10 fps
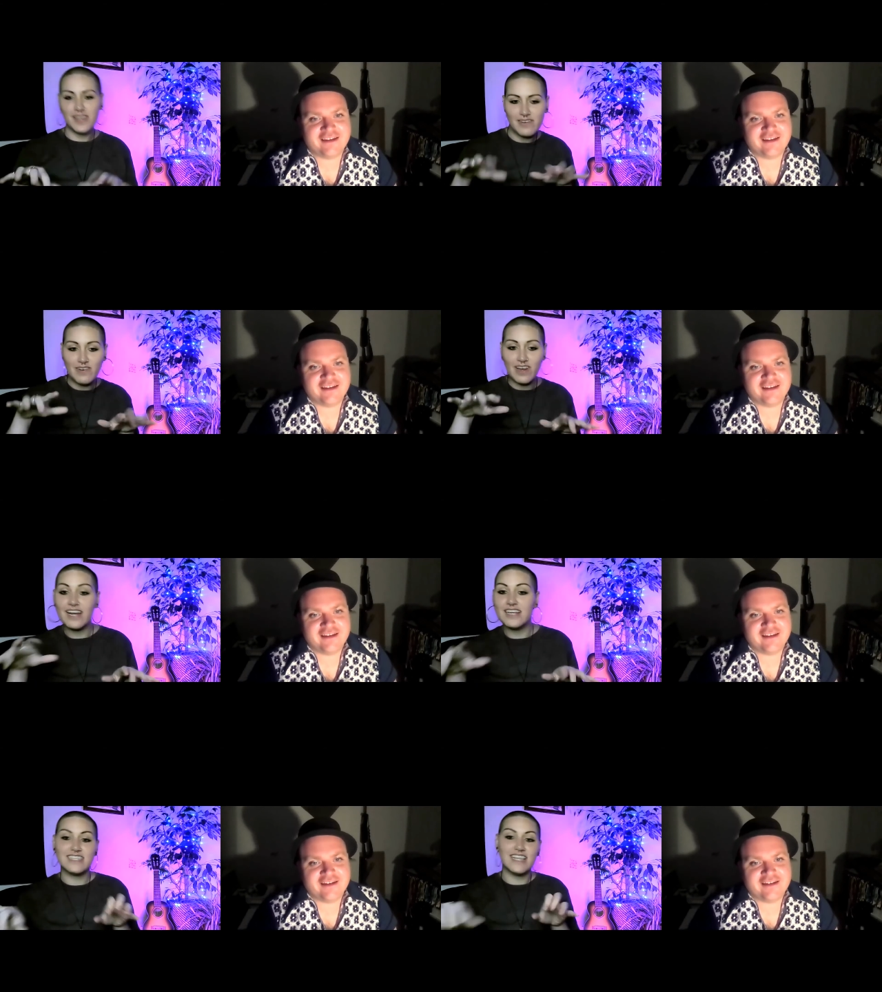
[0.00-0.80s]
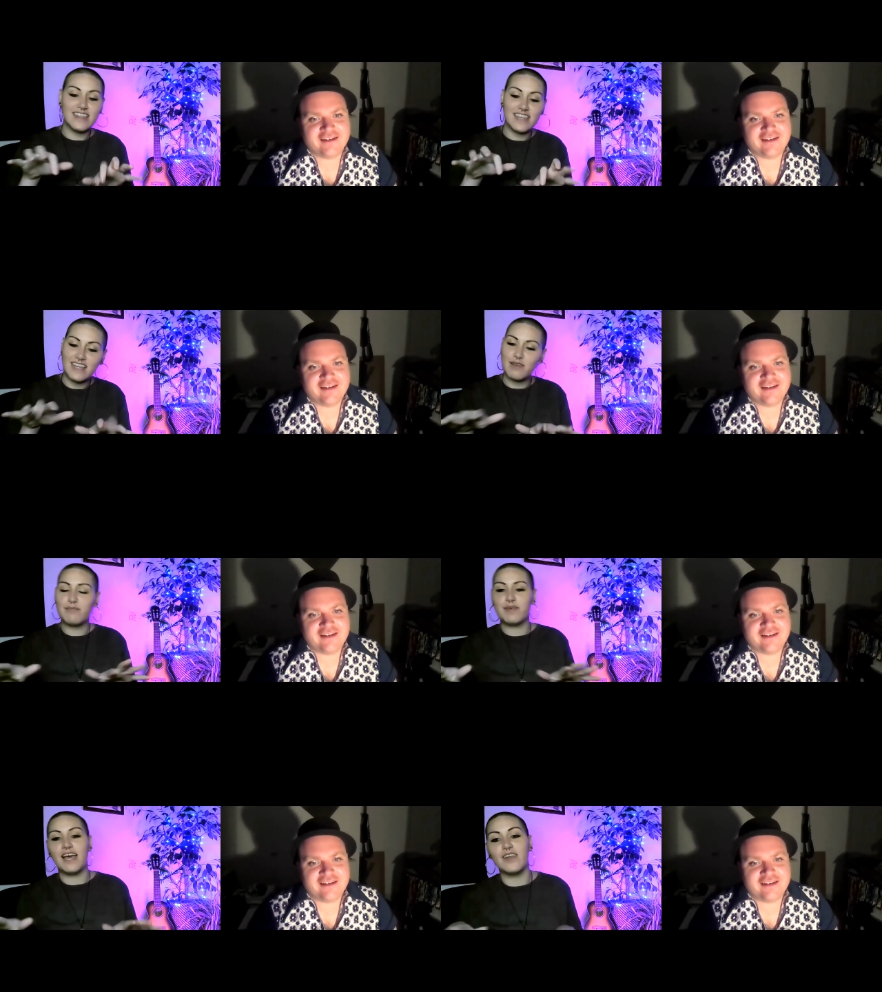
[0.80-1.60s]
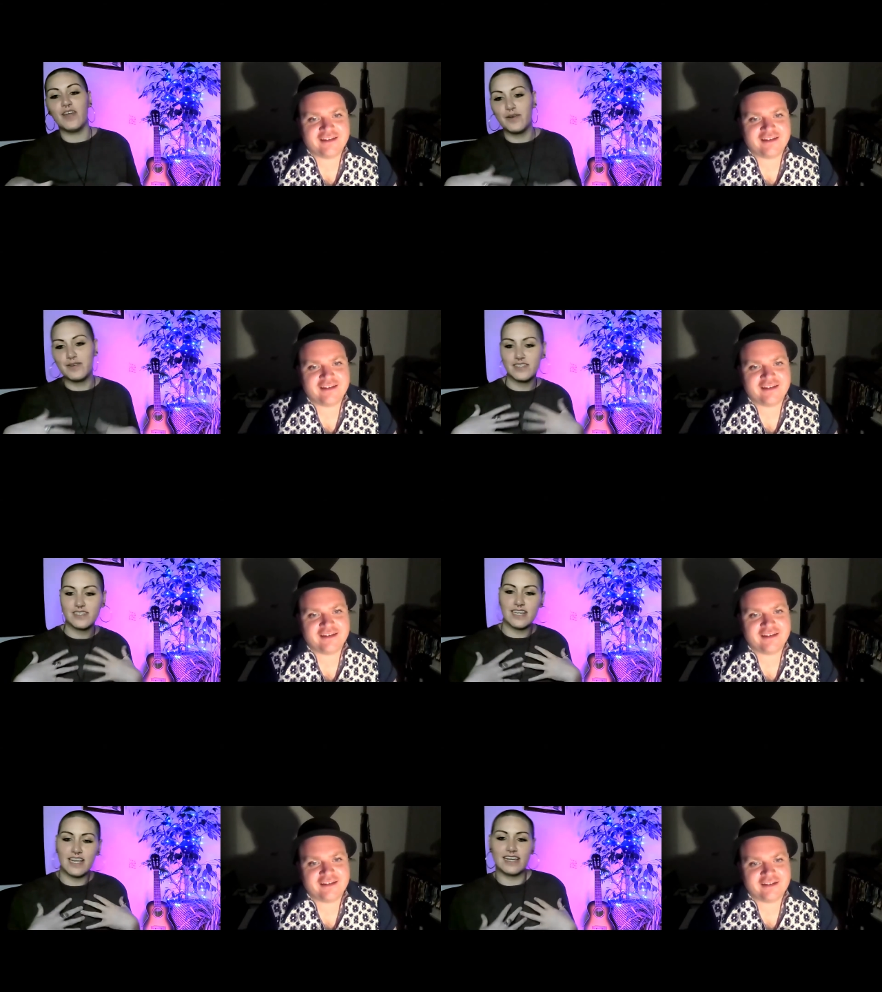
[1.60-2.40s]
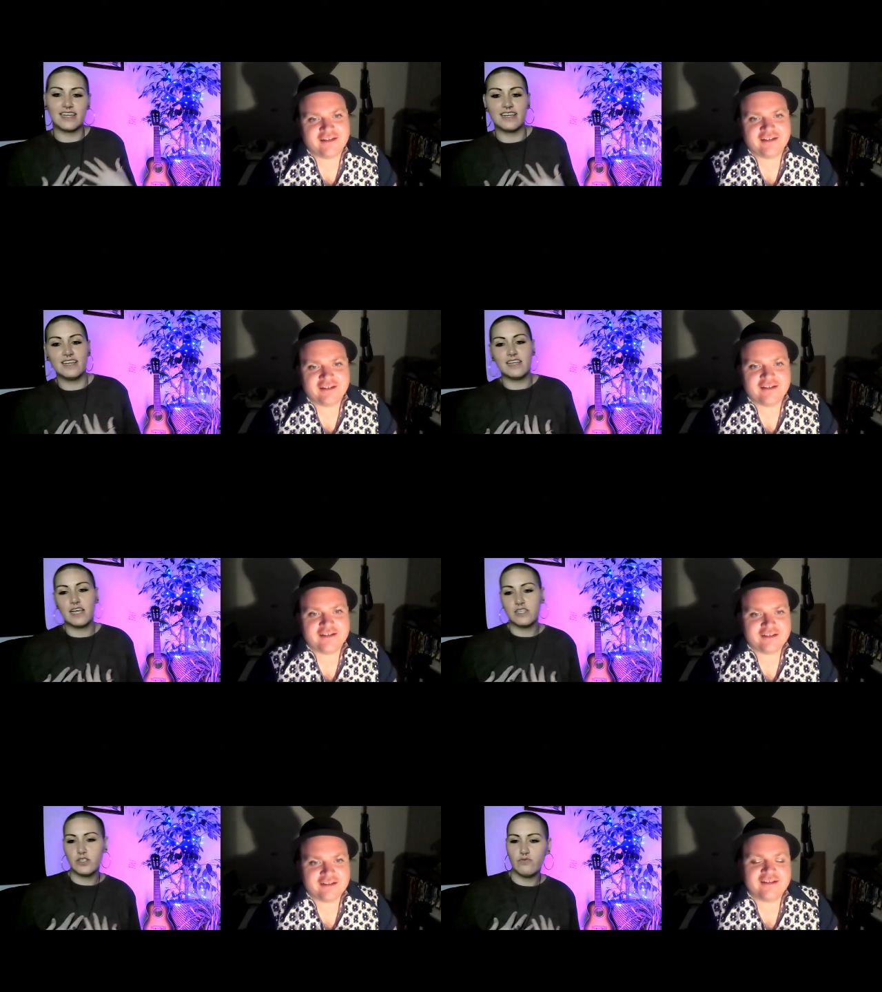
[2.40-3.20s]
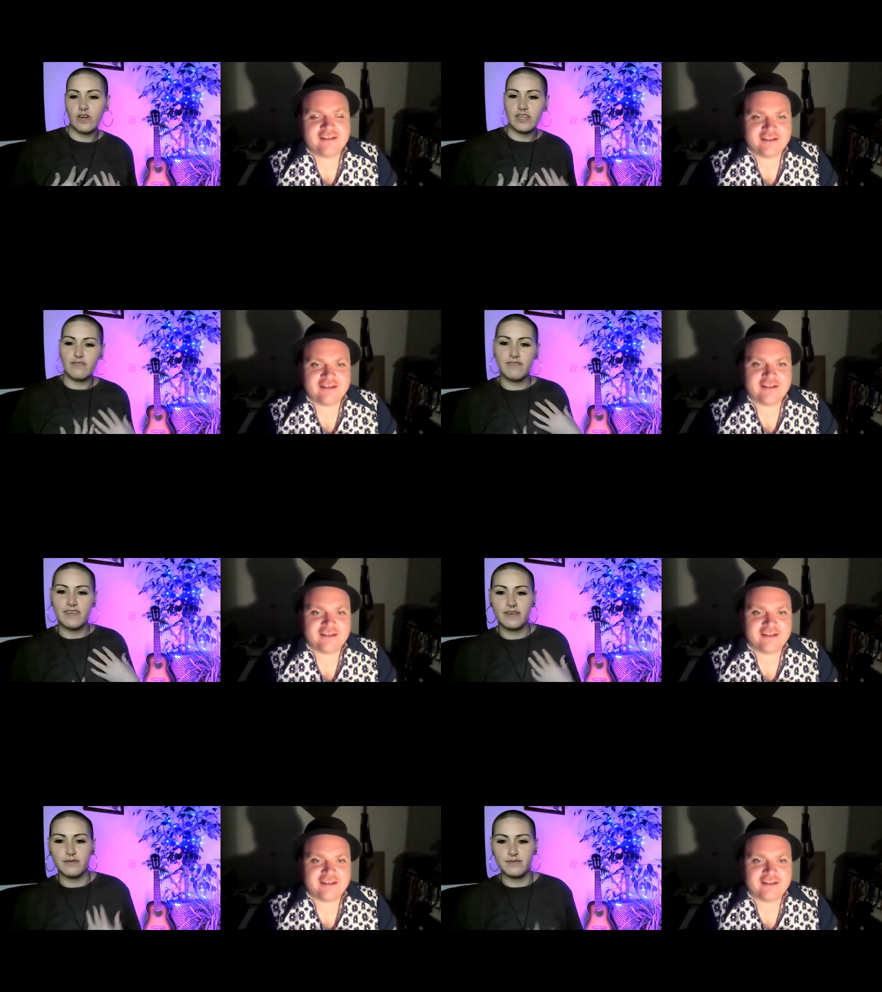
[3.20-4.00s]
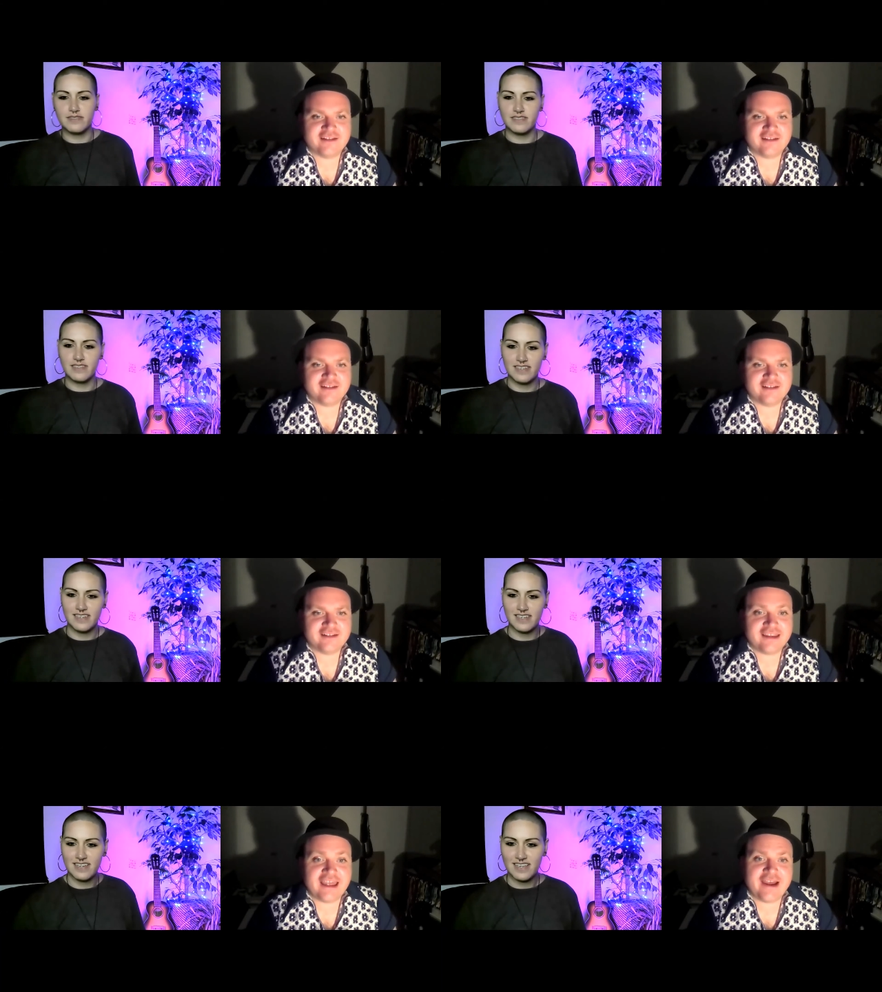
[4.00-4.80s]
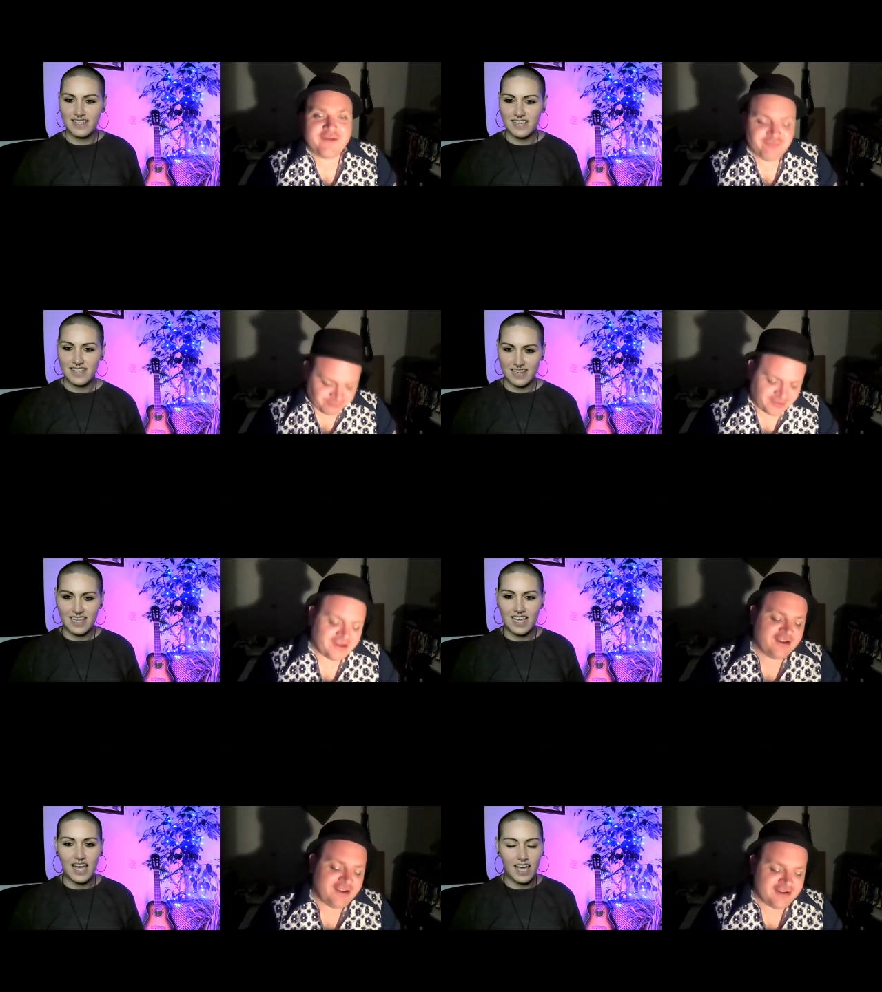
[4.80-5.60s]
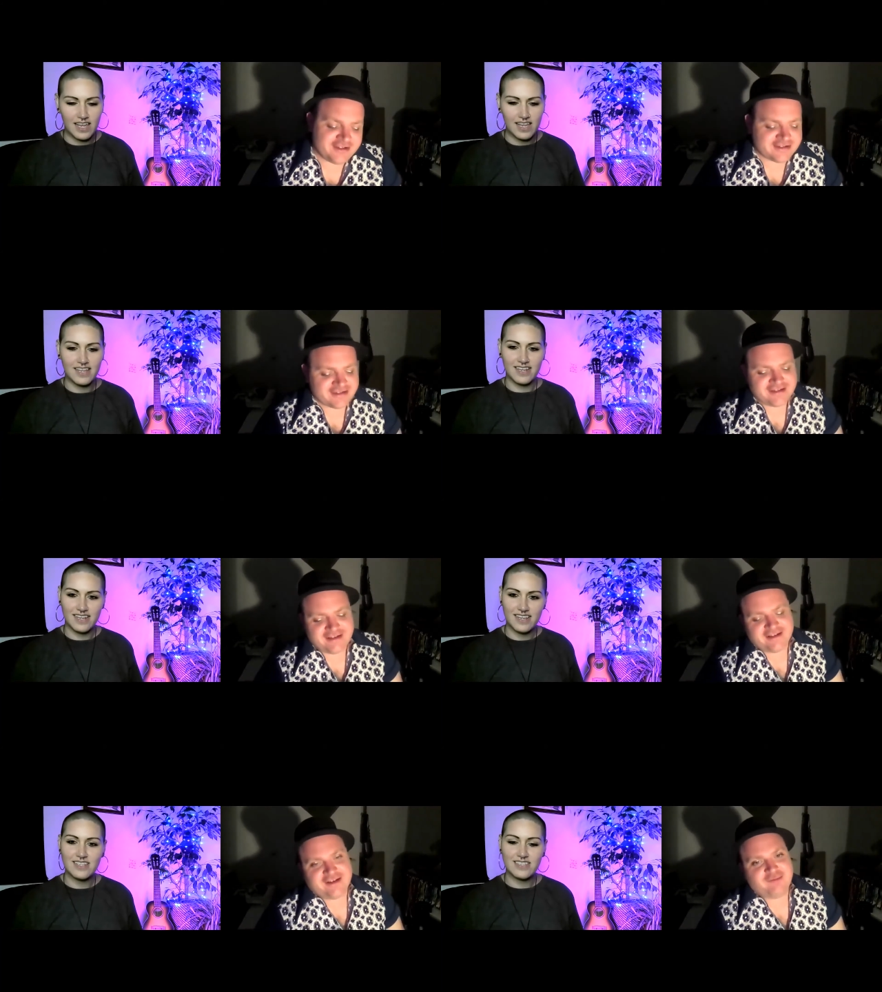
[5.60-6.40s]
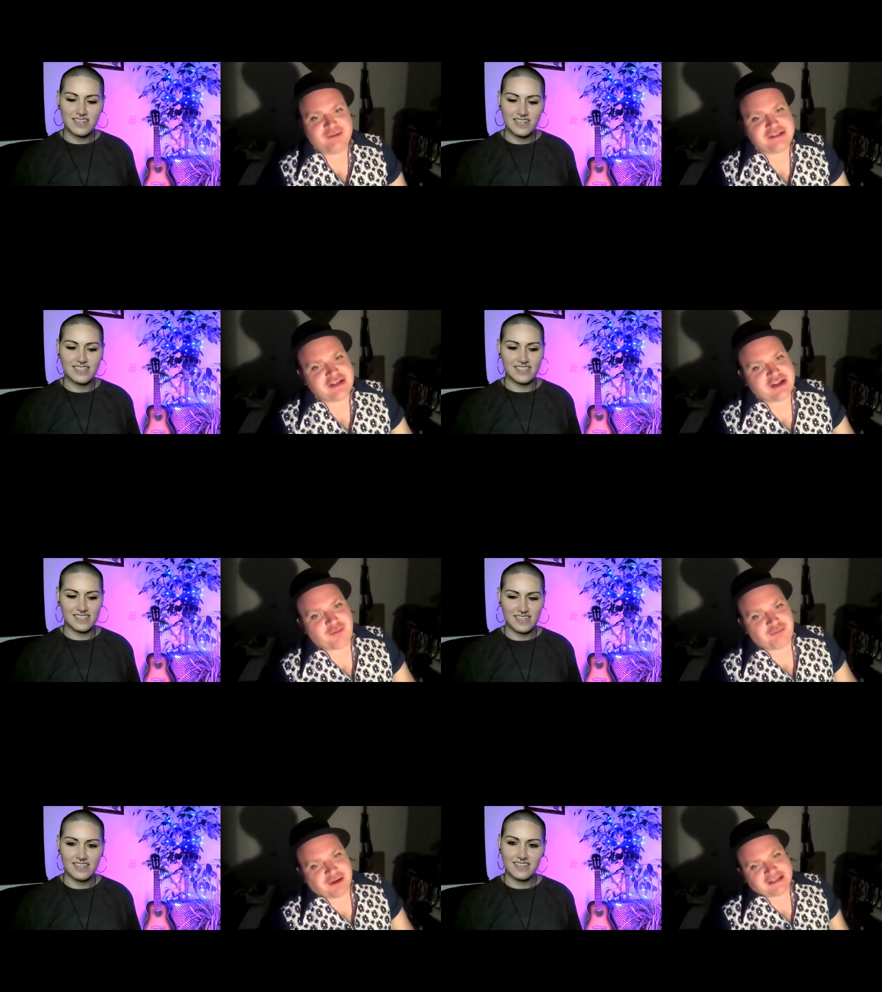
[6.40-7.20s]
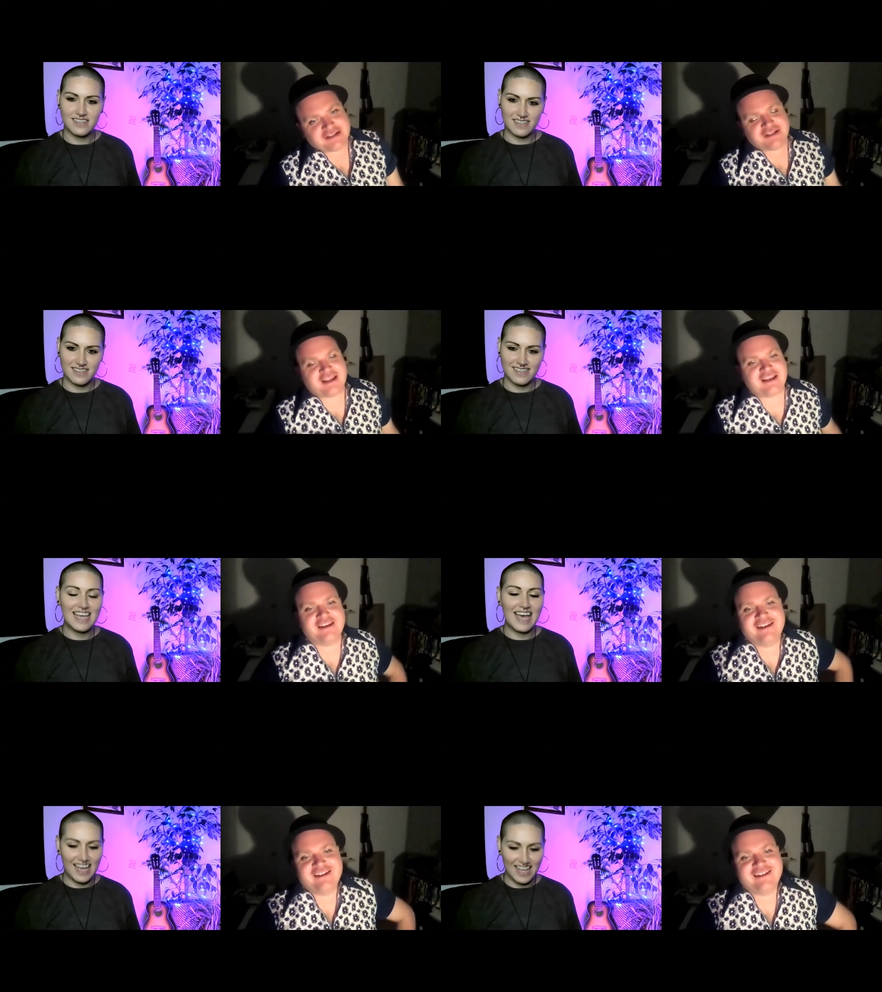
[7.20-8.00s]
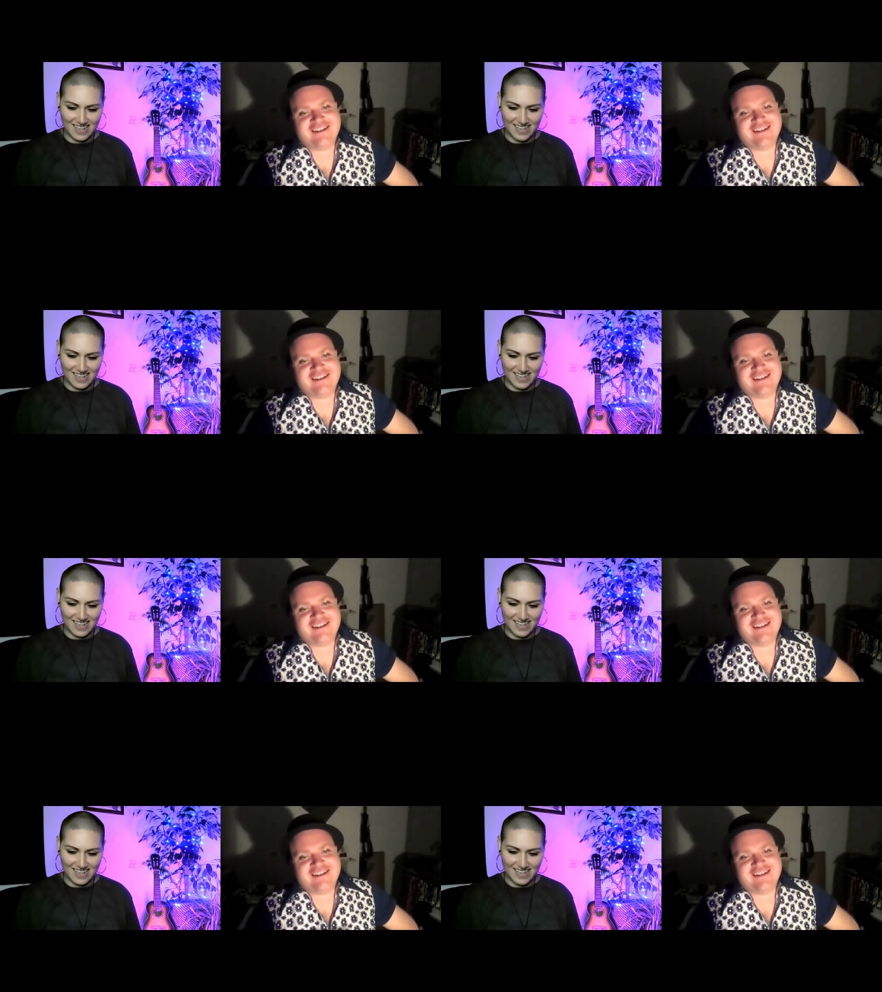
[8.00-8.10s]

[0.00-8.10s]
Speaker 1: we rise, and then the piano. It's just like gets you right in the feels. Yeah.
Speaker 2: yeah Good. That's Mission accomplished then. Yeah.